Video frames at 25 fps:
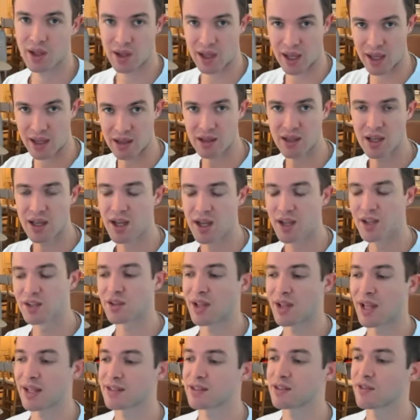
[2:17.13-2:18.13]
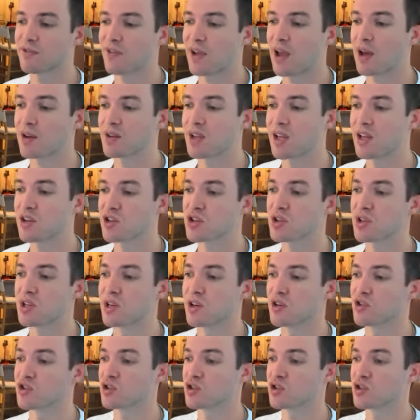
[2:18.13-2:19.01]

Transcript: Okay, so that's the foundation here.